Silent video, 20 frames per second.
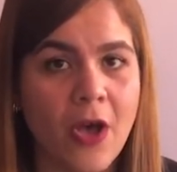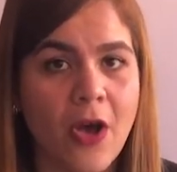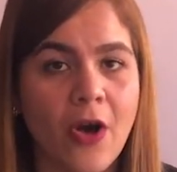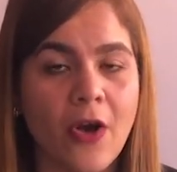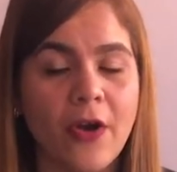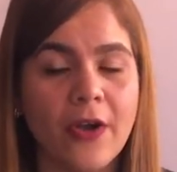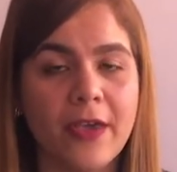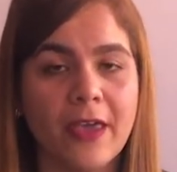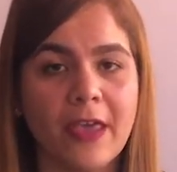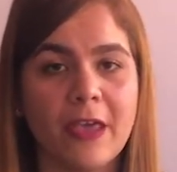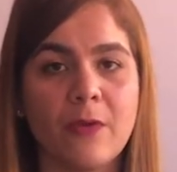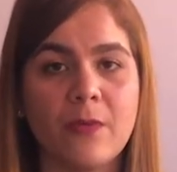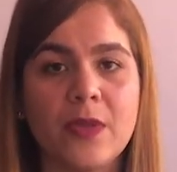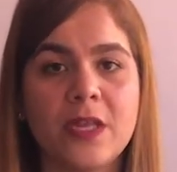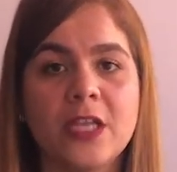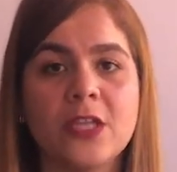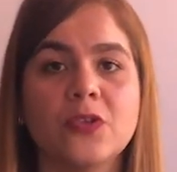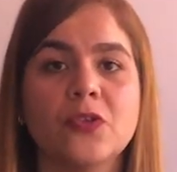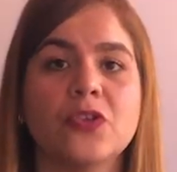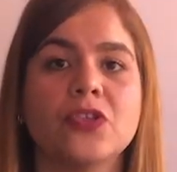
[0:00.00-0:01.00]
Okay, we
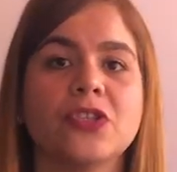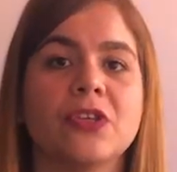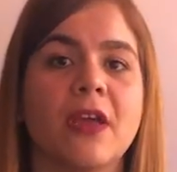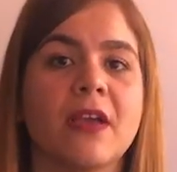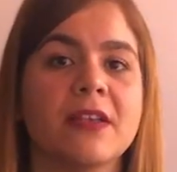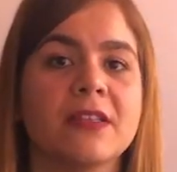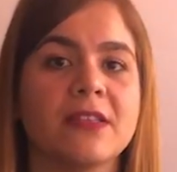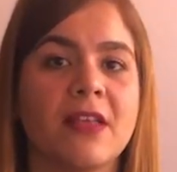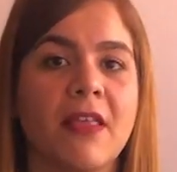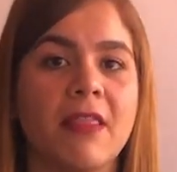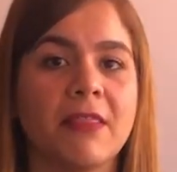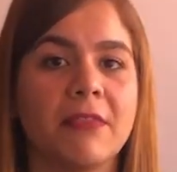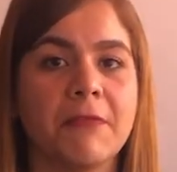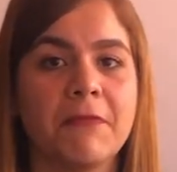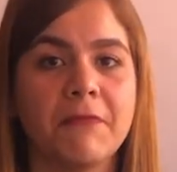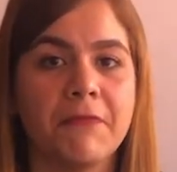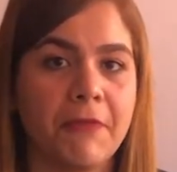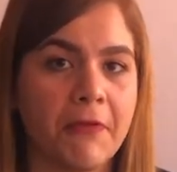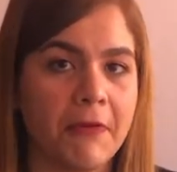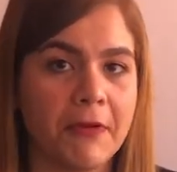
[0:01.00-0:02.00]
need to check something
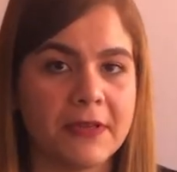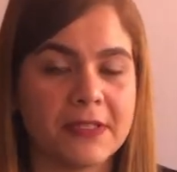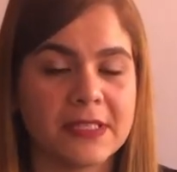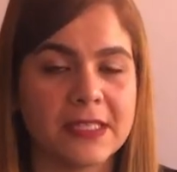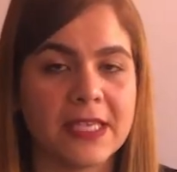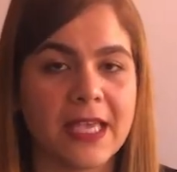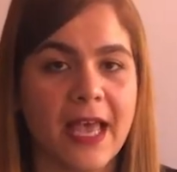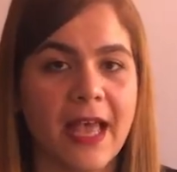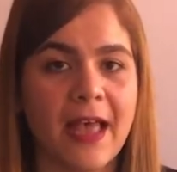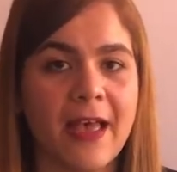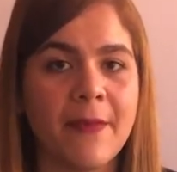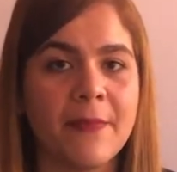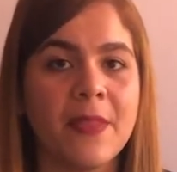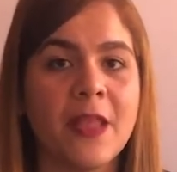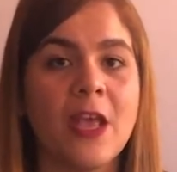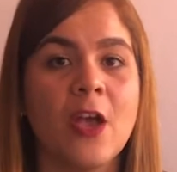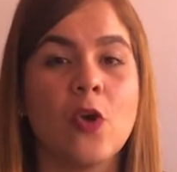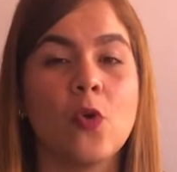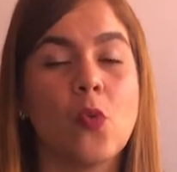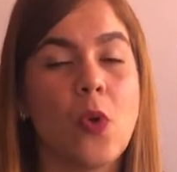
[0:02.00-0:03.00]
first. Yeah,
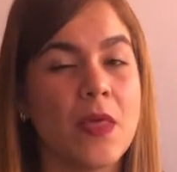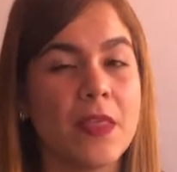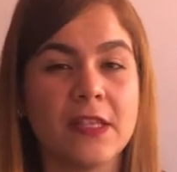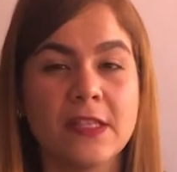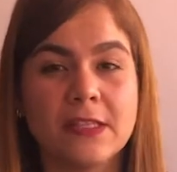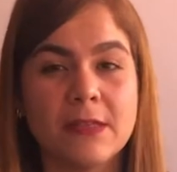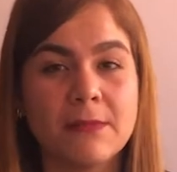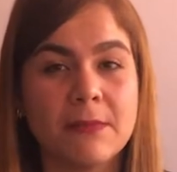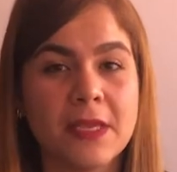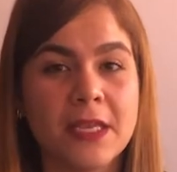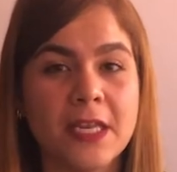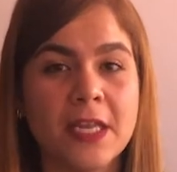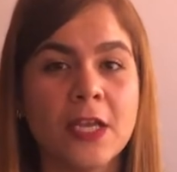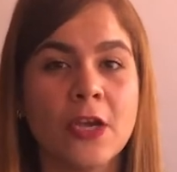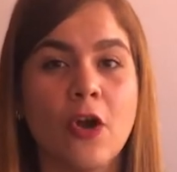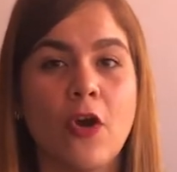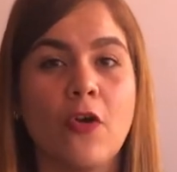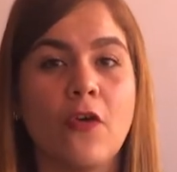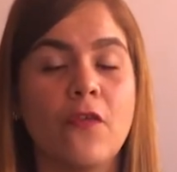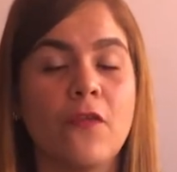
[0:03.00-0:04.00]
what is the meaning
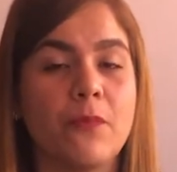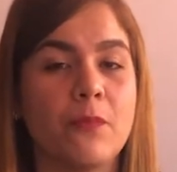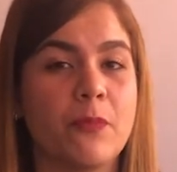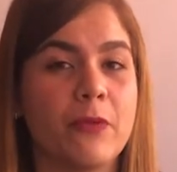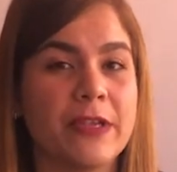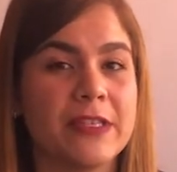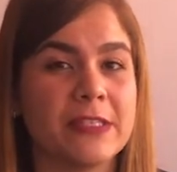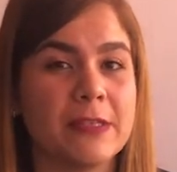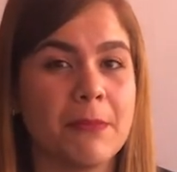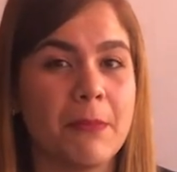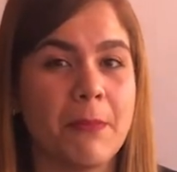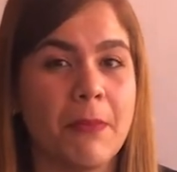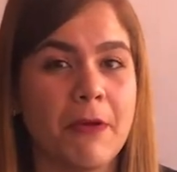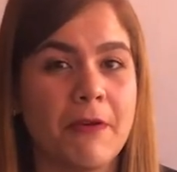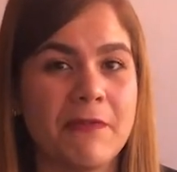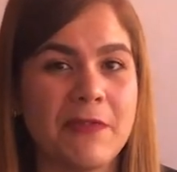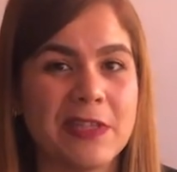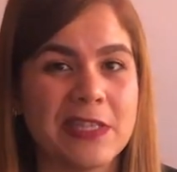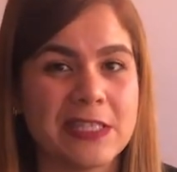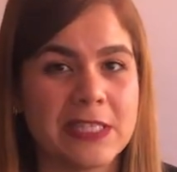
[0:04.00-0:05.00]
of present
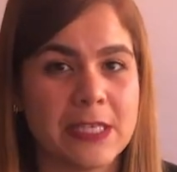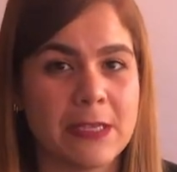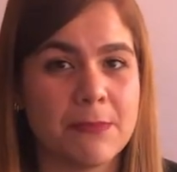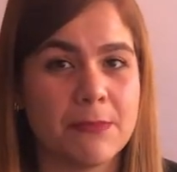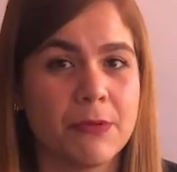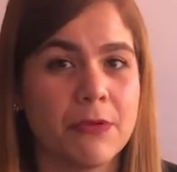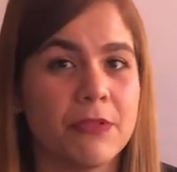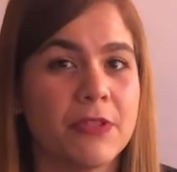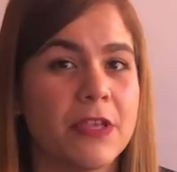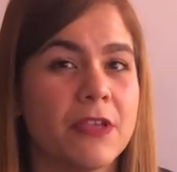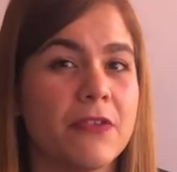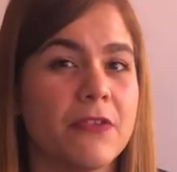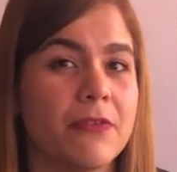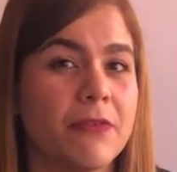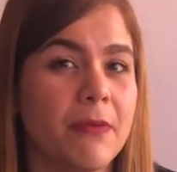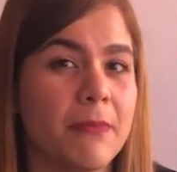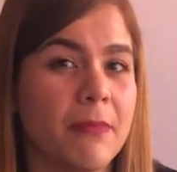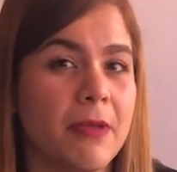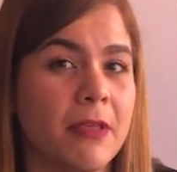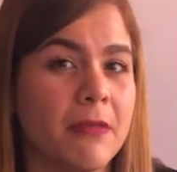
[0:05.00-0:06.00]
perfect simple? Do you
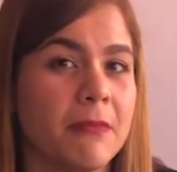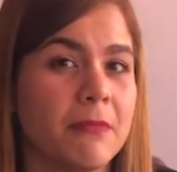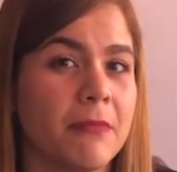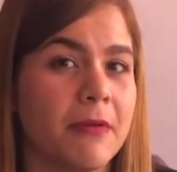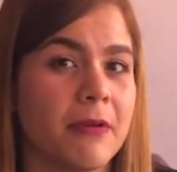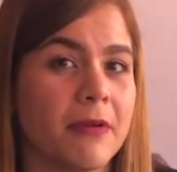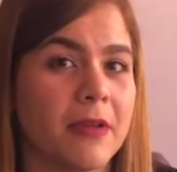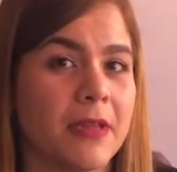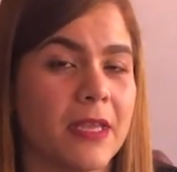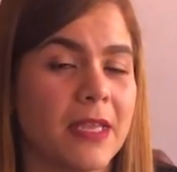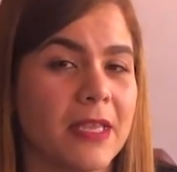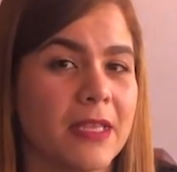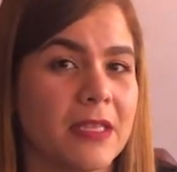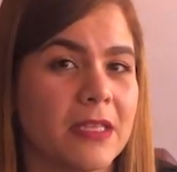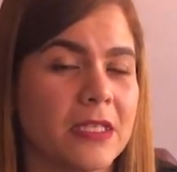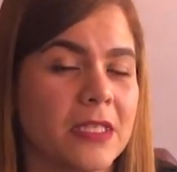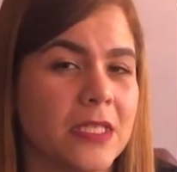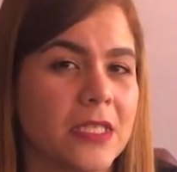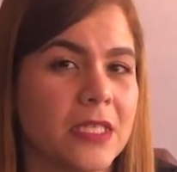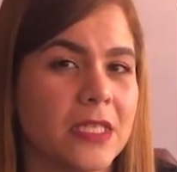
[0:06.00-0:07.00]
remember
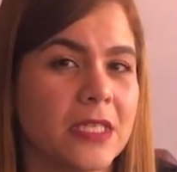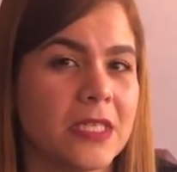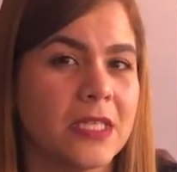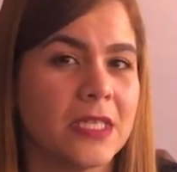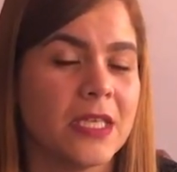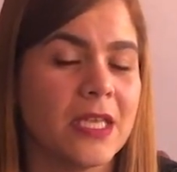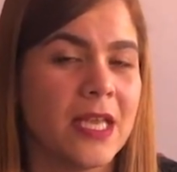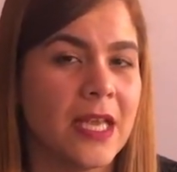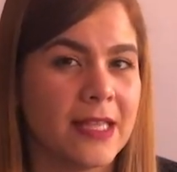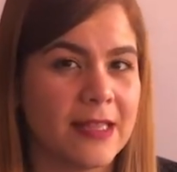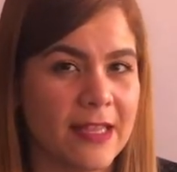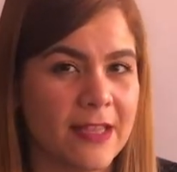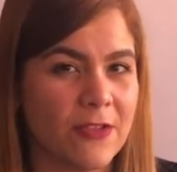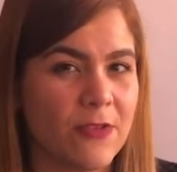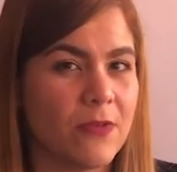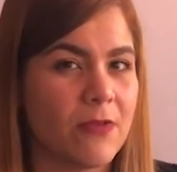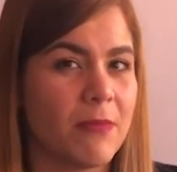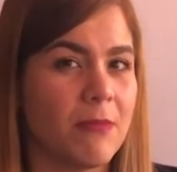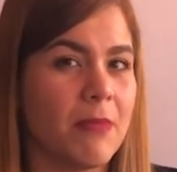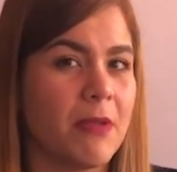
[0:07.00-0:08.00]
it? Did
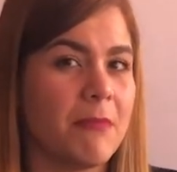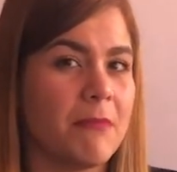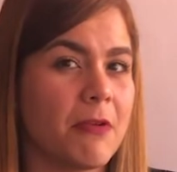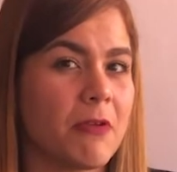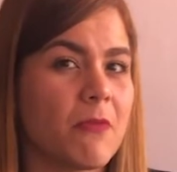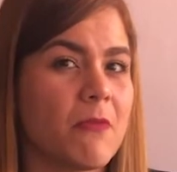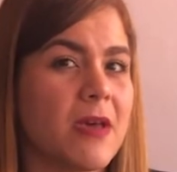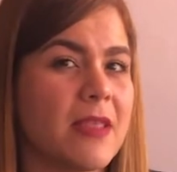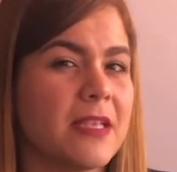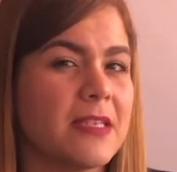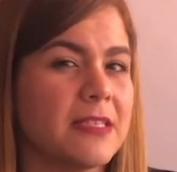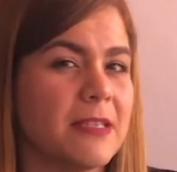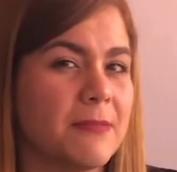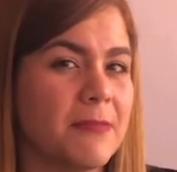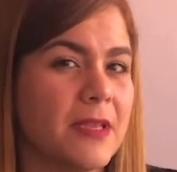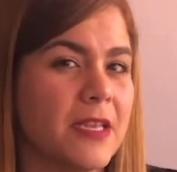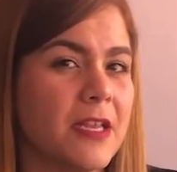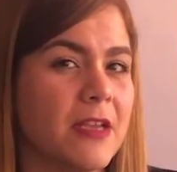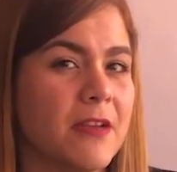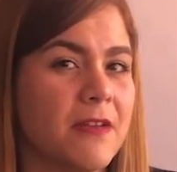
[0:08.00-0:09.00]
you remember what is the
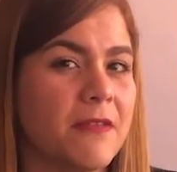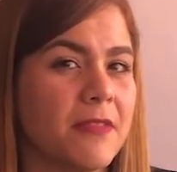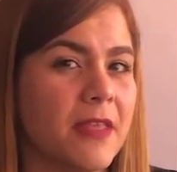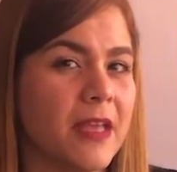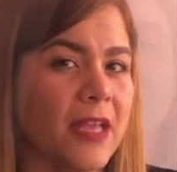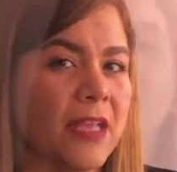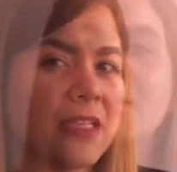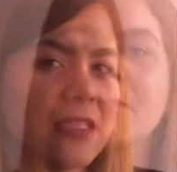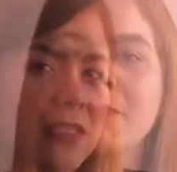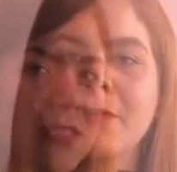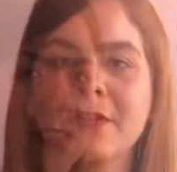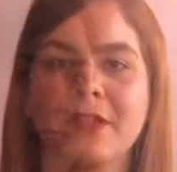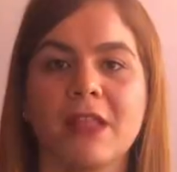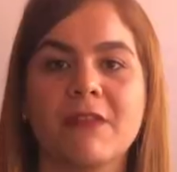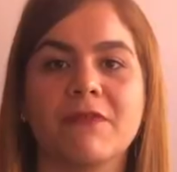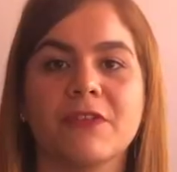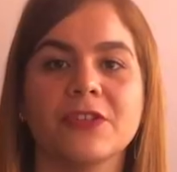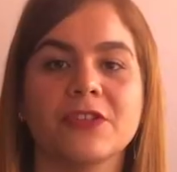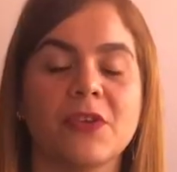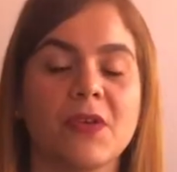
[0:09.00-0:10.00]
meaning of that? Remember
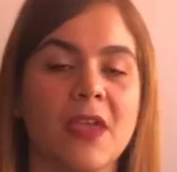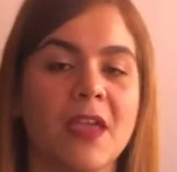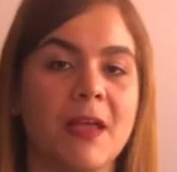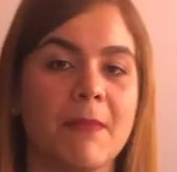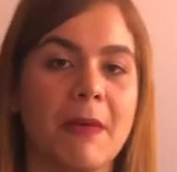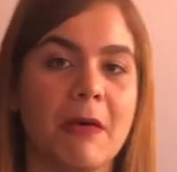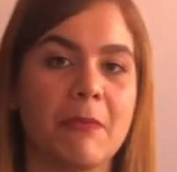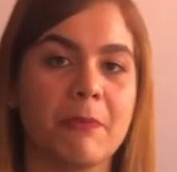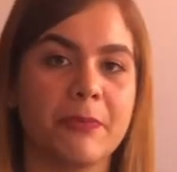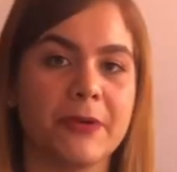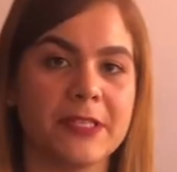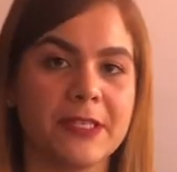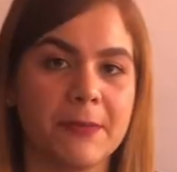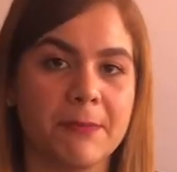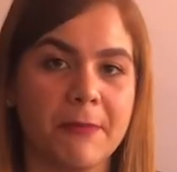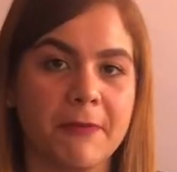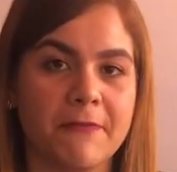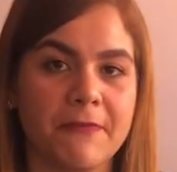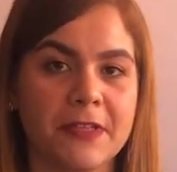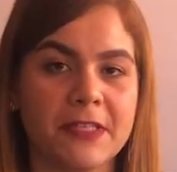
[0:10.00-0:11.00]
that for talking about present
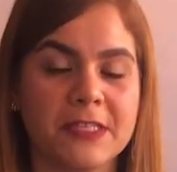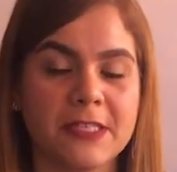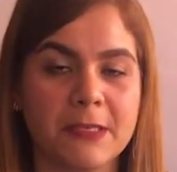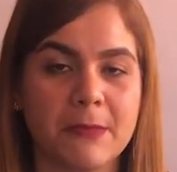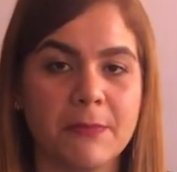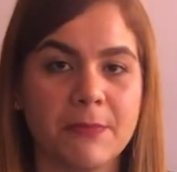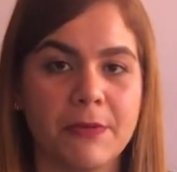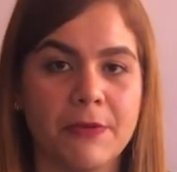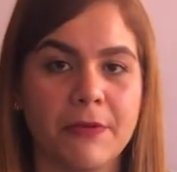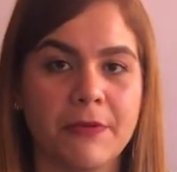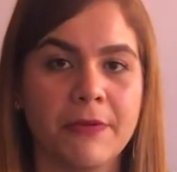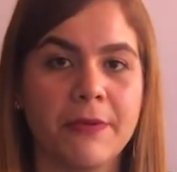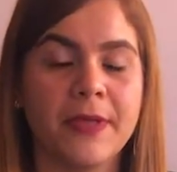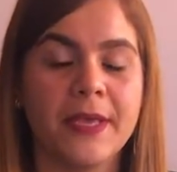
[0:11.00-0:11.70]
perfect simple,